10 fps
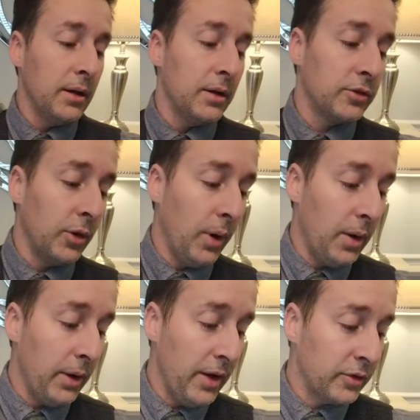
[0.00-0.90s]
So
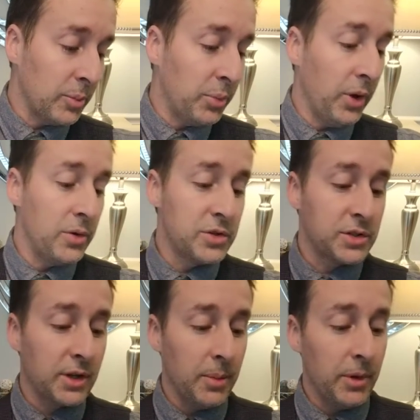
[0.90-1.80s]
I'll have some posts
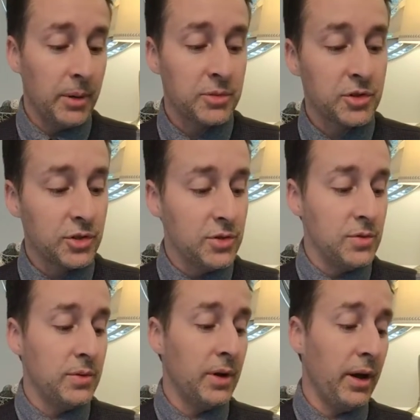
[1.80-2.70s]
coming up
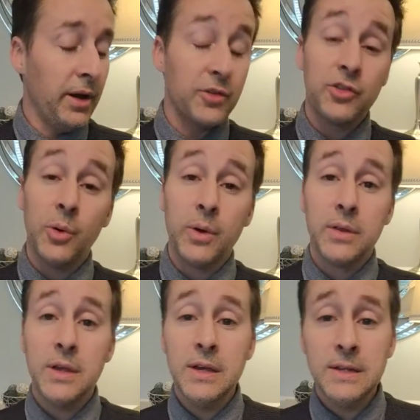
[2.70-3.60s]
soon showing
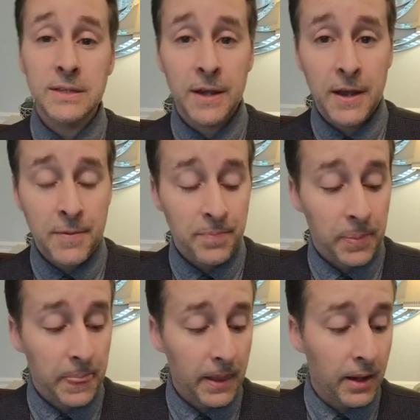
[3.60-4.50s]
these.
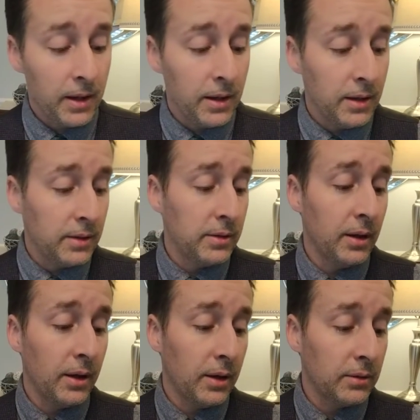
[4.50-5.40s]
And
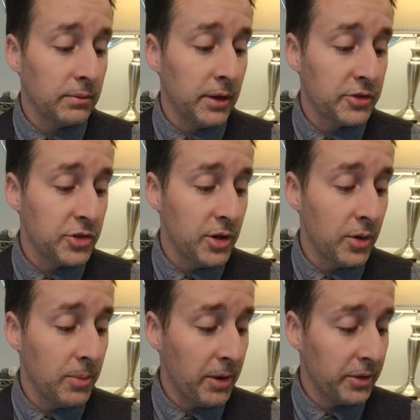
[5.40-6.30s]
I'll let you
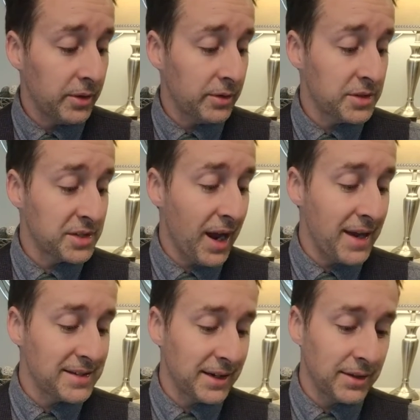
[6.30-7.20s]
know about the
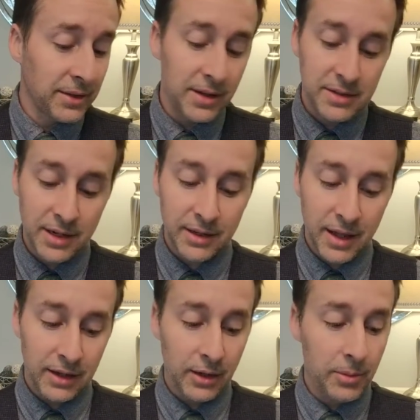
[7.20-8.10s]
sizing and things like
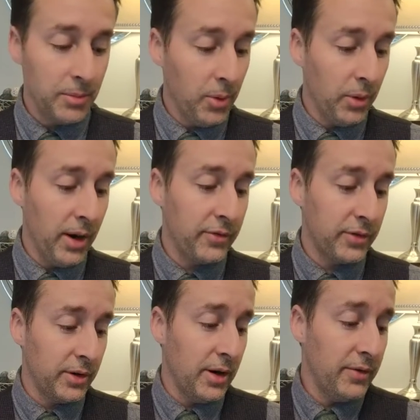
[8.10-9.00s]
that a little bit more
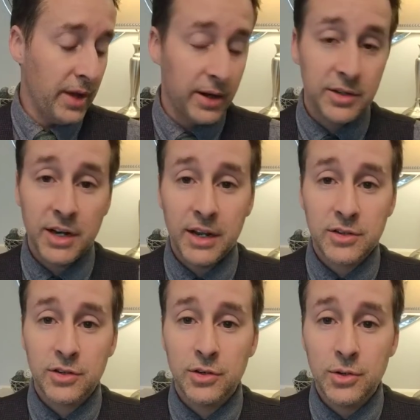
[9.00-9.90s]
after I've had a
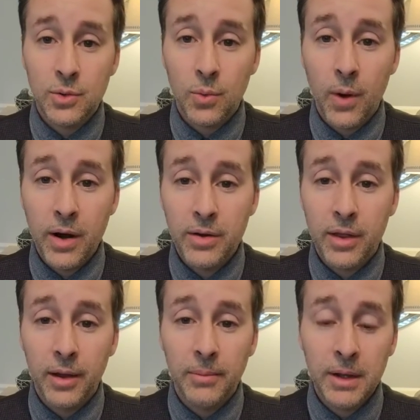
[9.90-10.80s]
chance to wear
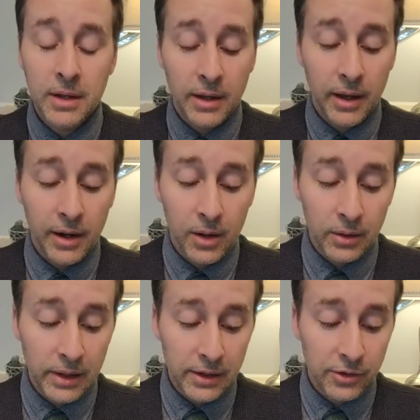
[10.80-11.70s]
them. And I'll
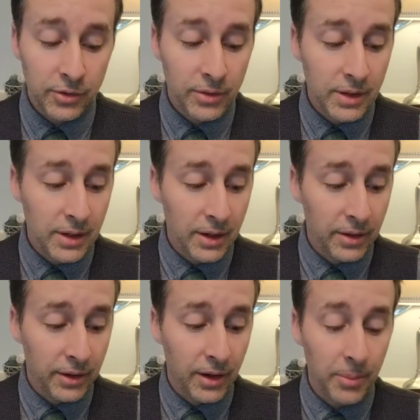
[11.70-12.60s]
link to
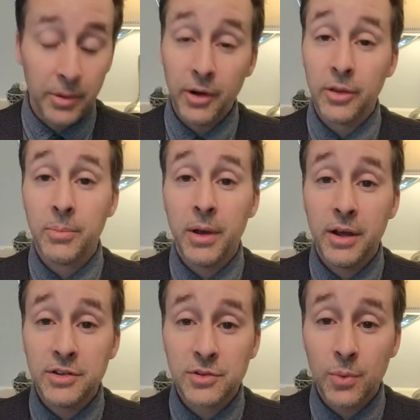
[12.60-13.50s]
the company on the
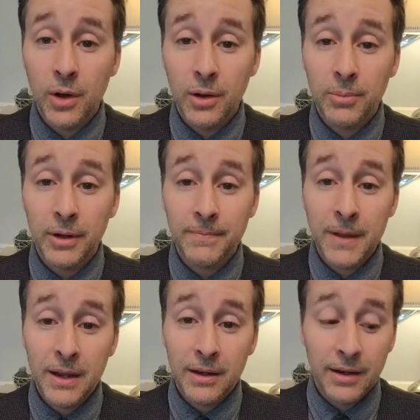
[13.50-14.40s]
page as well. But
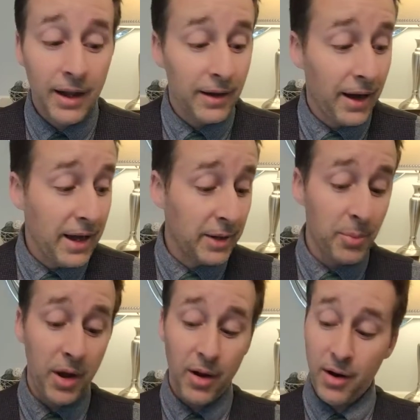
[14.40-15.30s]
yeah, Ike
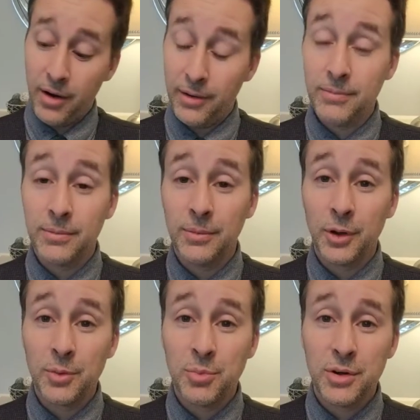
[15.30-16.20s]
Behar,
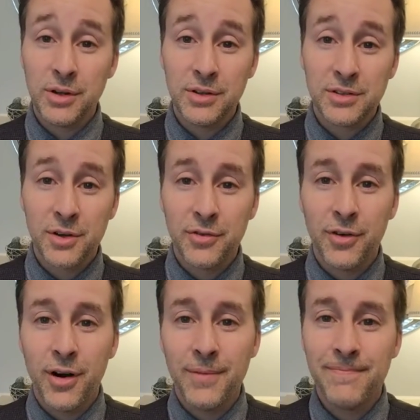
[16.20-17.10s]
looking pretty good so
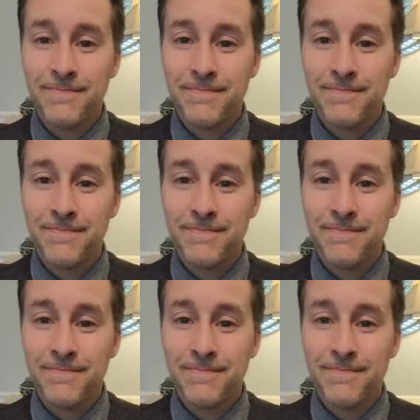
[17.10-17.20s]
far.